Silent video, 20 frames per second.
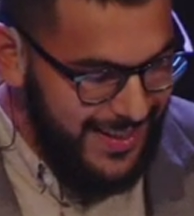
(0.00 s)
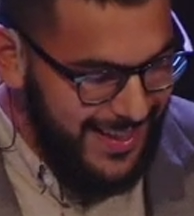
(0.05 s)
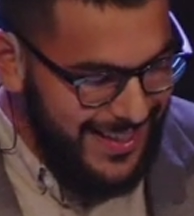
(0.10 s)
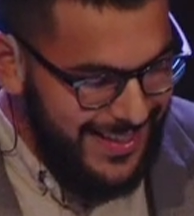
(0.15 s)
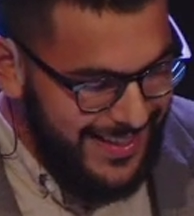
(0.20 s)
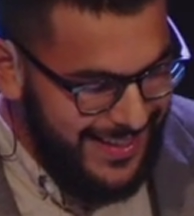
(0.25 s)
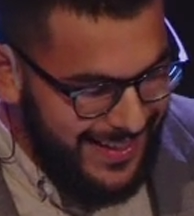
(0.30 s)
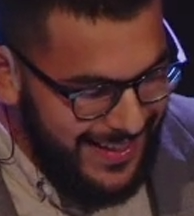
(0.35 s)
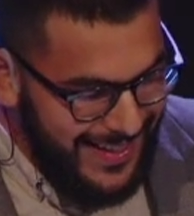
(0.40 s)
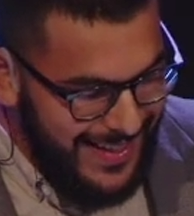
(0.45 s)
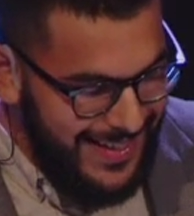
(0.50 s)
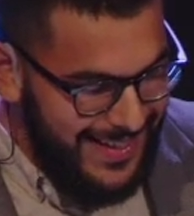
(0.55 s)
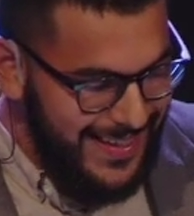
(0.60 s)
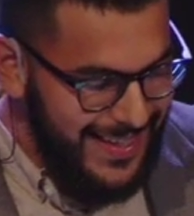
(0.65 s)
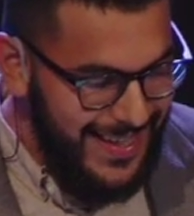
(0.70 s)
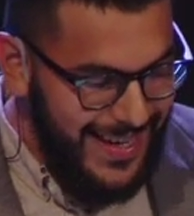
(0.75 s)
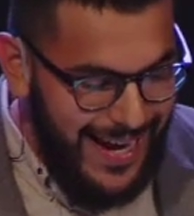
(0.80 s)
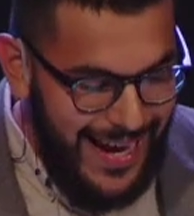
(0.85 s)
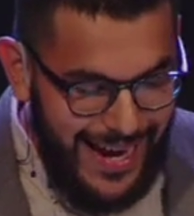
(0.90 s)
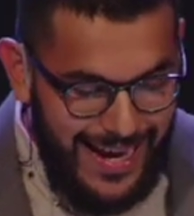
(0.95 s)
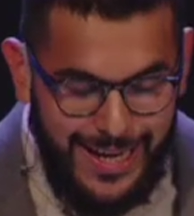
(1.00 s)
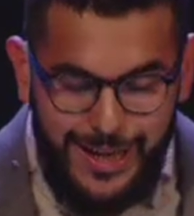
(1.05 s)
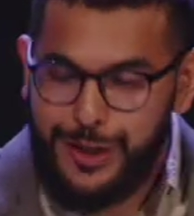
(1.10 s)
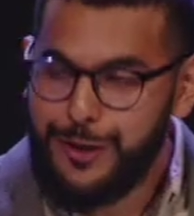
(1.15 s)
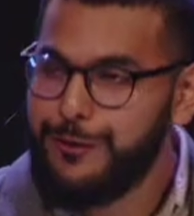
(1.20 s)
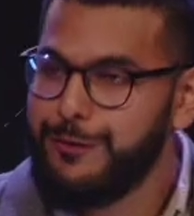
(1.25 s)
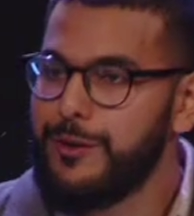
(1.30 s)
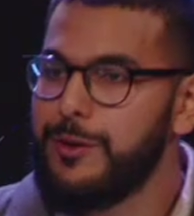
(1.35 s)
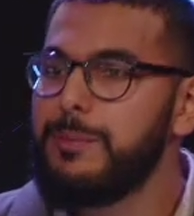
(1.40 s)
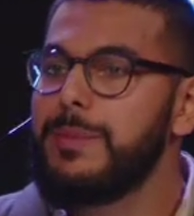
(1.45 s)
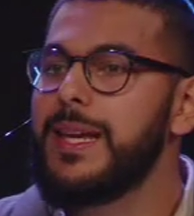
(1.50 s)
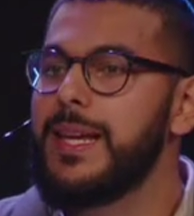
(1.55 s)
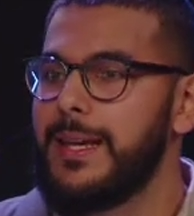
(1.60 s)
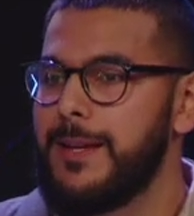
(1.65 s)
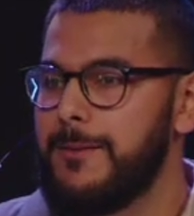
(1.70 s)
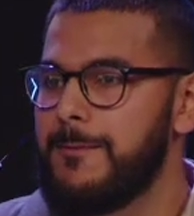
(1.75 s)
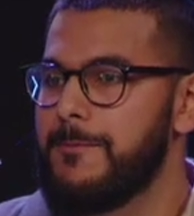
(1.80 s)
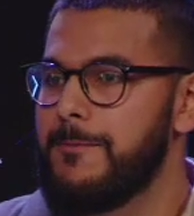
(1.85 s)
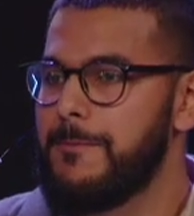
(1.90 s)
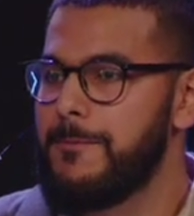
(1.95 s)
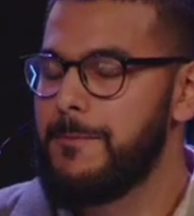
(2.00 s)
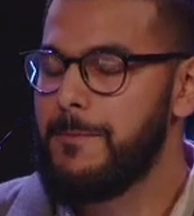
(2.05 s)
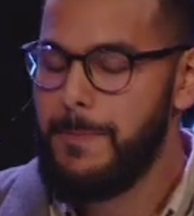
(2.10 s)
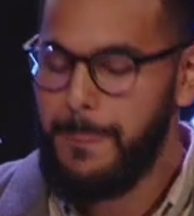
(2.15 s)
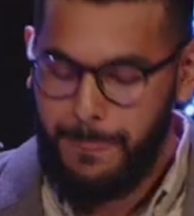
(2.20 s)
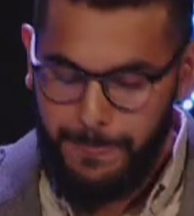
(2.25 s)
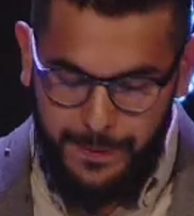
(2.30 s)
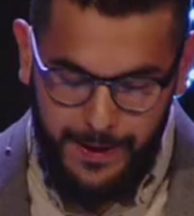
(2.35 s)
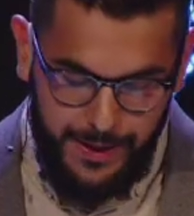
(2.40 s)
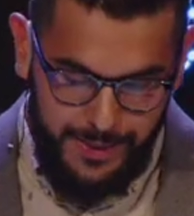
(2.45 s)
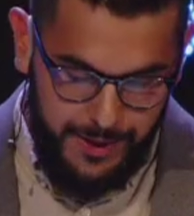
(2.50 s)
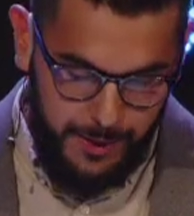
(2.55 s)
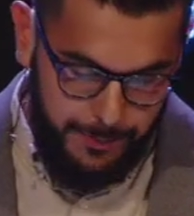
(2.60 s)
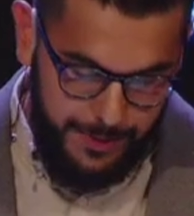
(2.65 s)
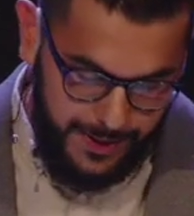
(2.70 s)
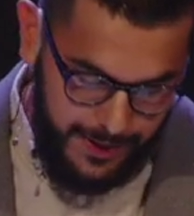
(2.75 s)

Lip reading: this is the end for me, the